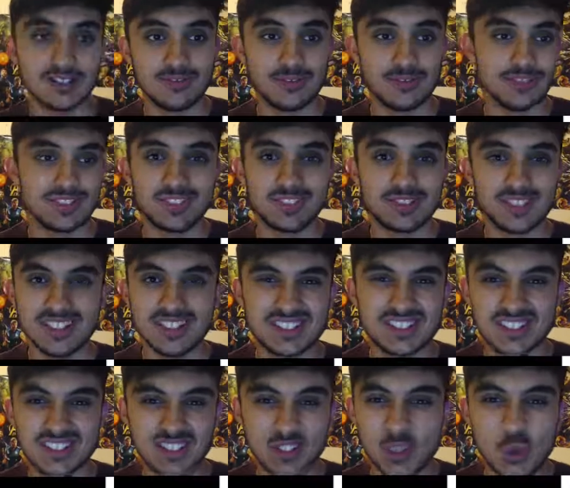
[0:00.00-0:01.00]
It's
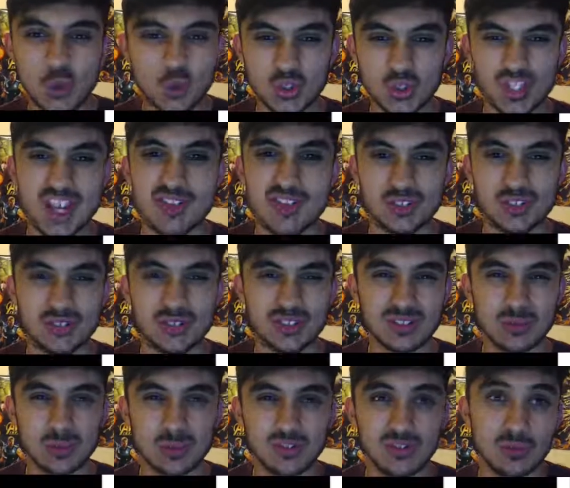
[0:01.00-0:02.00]
just a cool surfer dude for
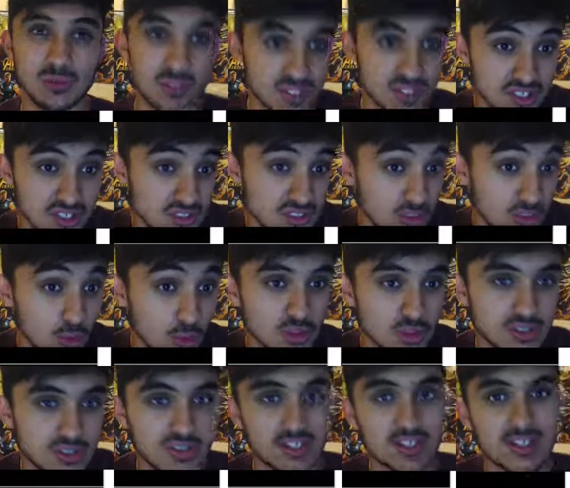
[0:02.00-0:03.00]
the movie, which is of
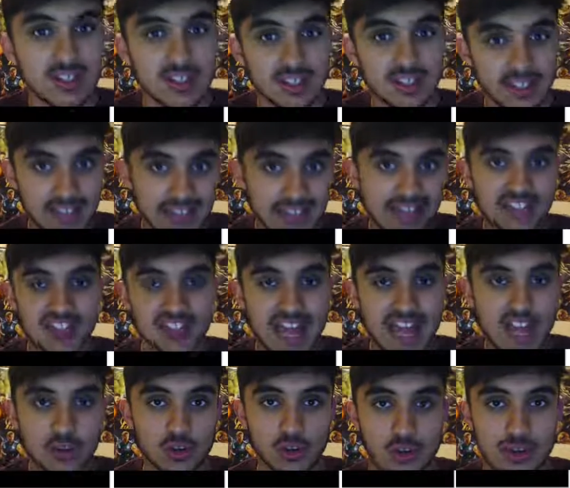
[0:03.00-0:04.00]
course ends the
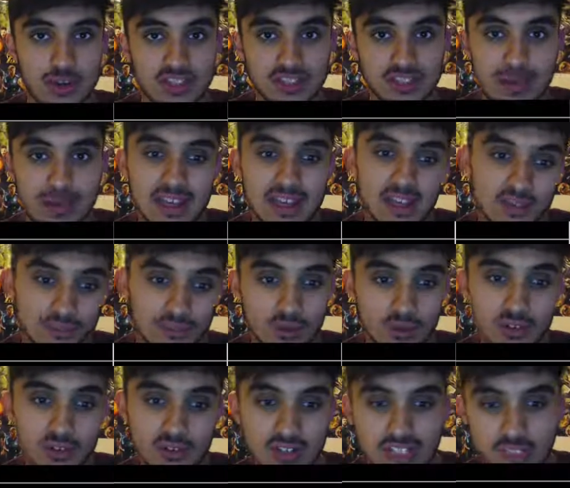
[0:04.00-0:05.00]
Aquaman debate of,
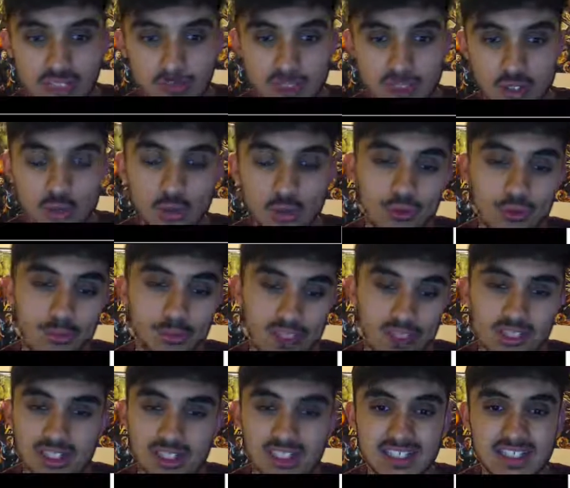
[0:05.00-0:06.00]
oh, can he be cool? But
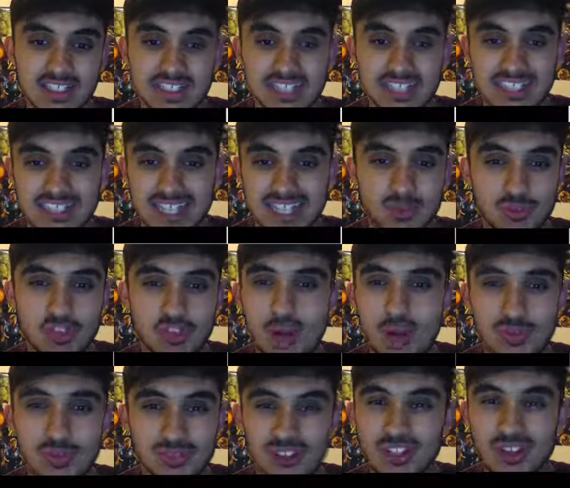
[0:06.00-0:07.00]
at the same
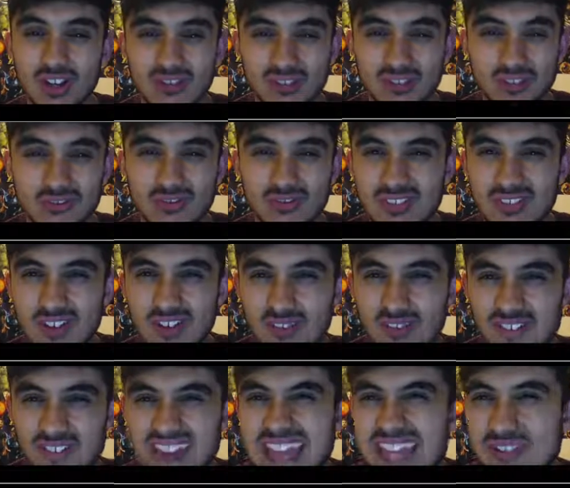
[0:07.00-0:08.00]
time, nothing
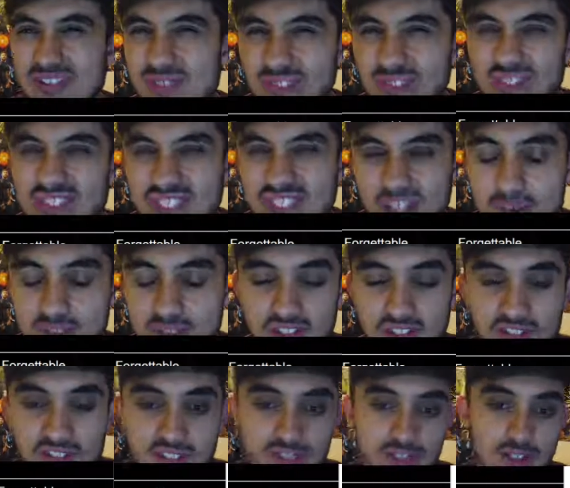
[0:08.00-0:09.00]
of any real
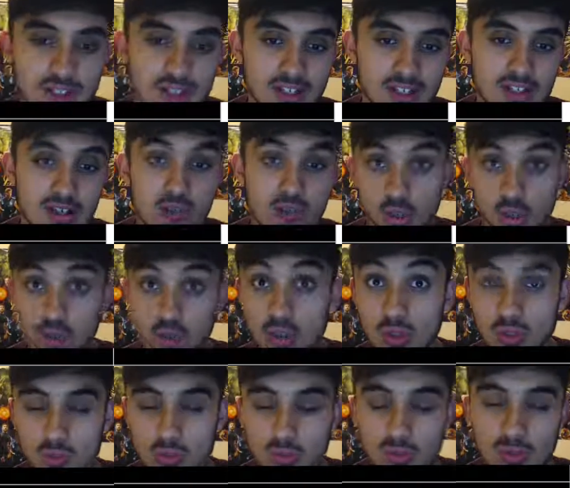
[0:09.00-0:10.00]
substance. Of course,
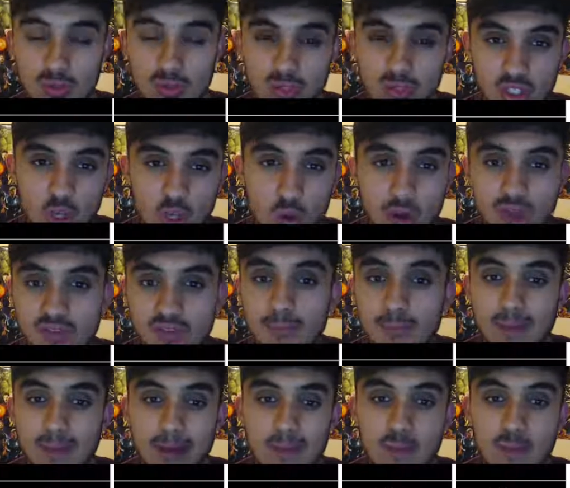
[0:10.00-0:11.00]
Wonder Woman we know of,
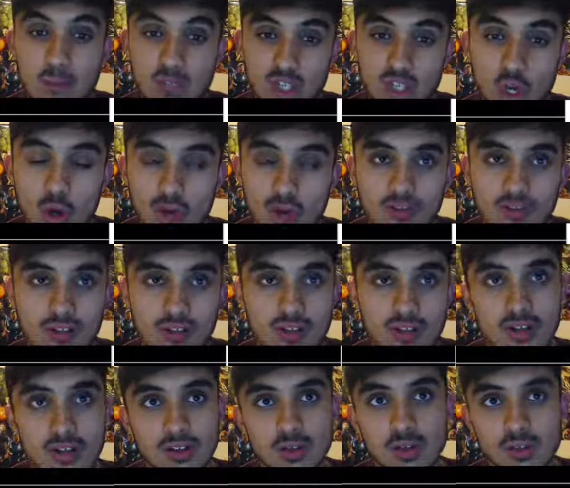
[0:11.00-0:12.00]
Batman we know of.
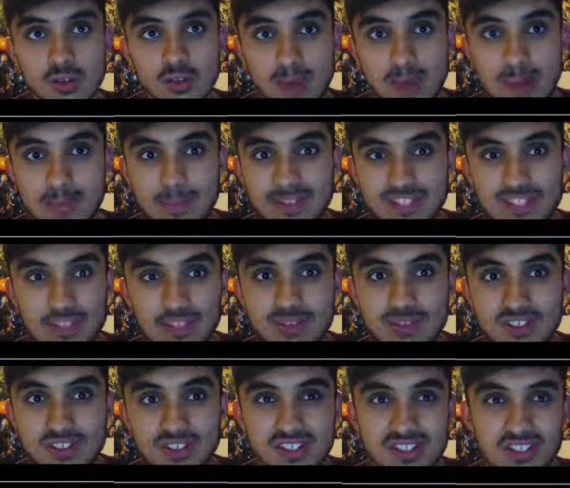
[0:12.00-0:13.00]
Of course, Batman's
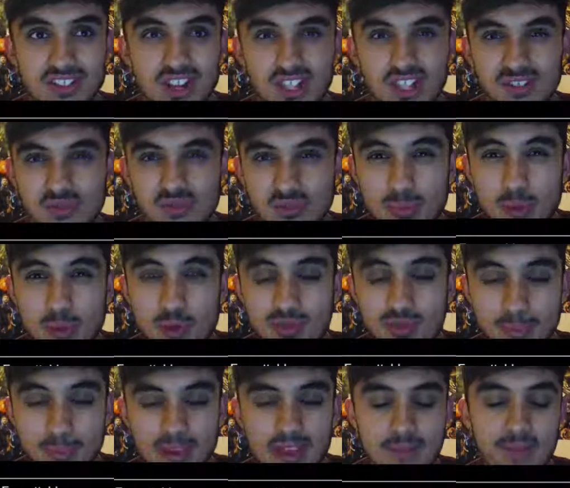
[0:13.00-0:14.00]
substance is kind of removed a
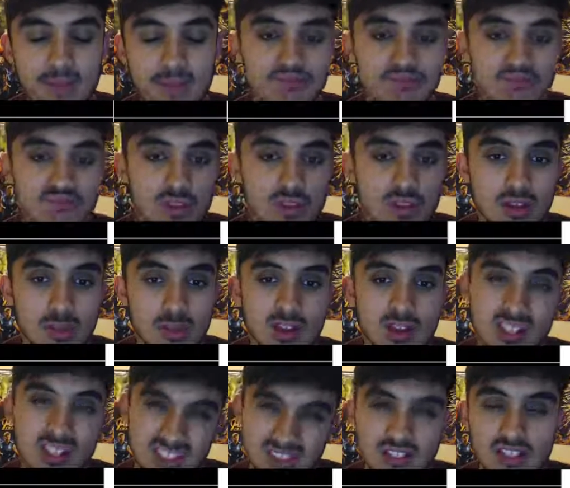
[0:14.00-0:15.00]
bit, but
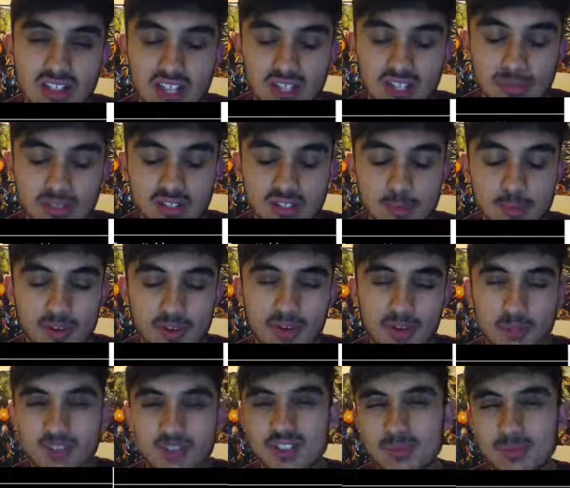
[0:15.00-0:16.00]
I still like him in this movie.
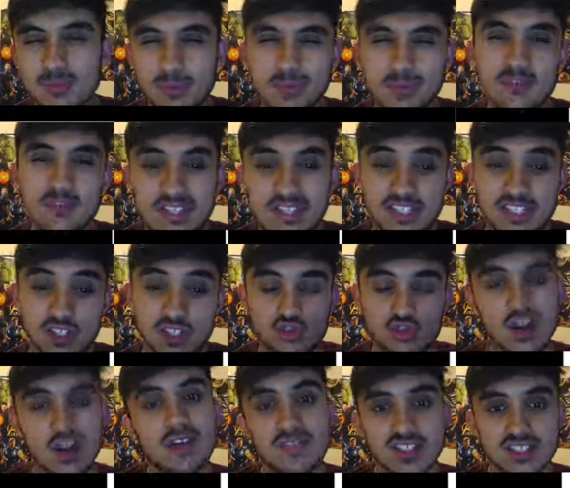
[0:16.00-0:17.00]
But some people think he's a
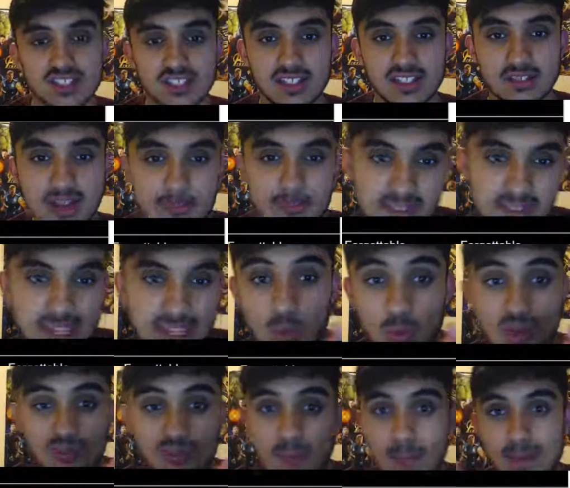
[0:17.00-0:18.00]
travesty that they
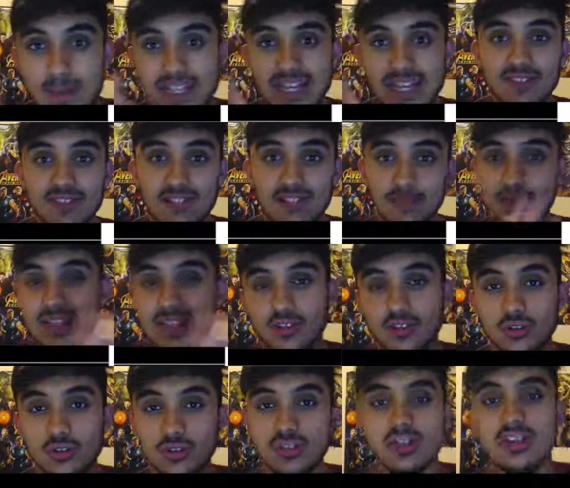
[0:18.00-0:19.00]
went from Ben Affleck
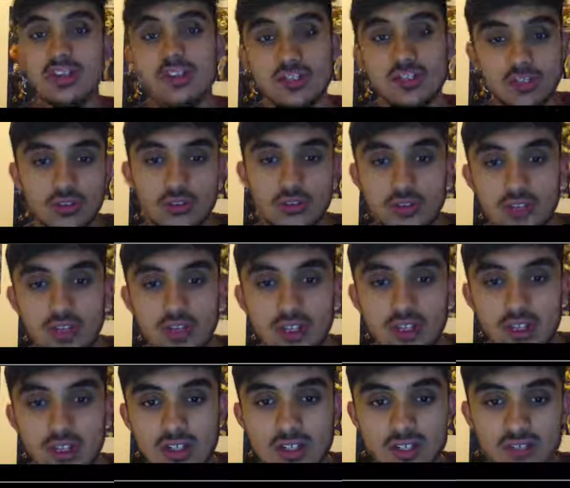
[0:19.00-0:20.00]
pinnacle to
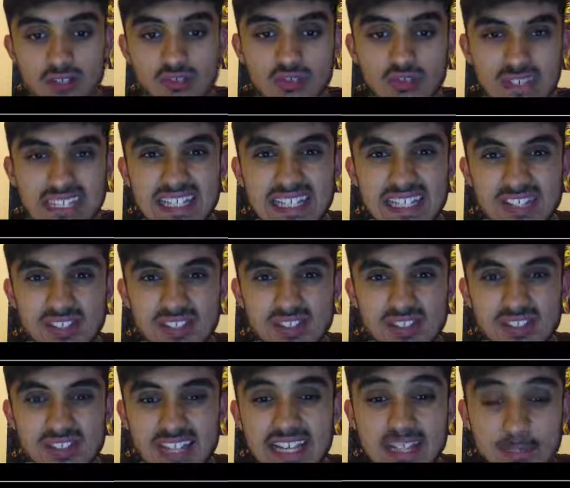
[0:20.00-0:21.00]
really
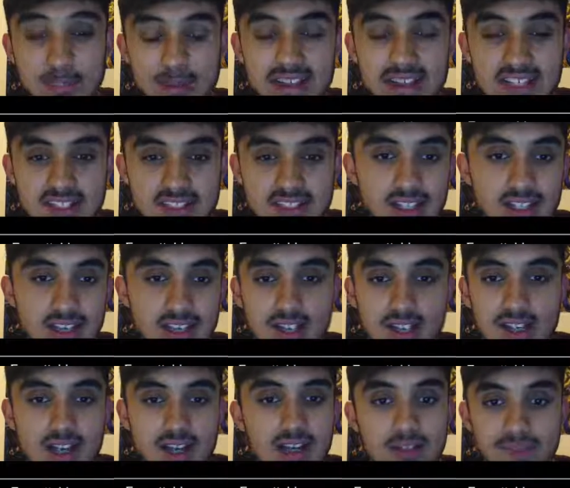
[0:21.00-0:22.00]
just take the piss.
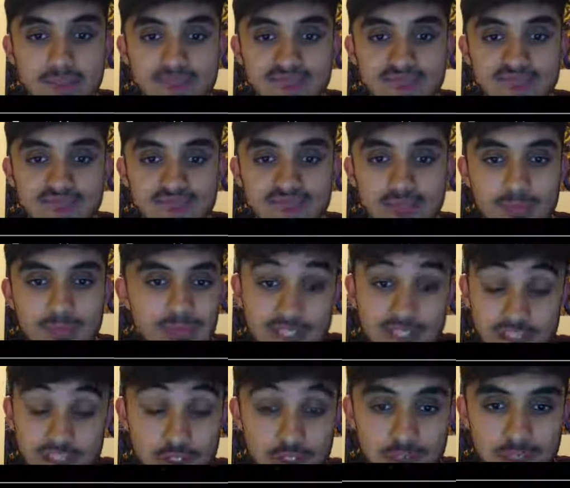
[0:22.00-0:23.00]

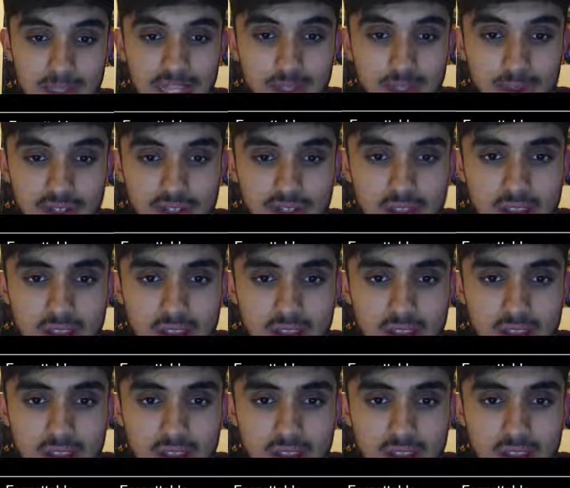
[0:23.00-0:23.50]
Excuse my language.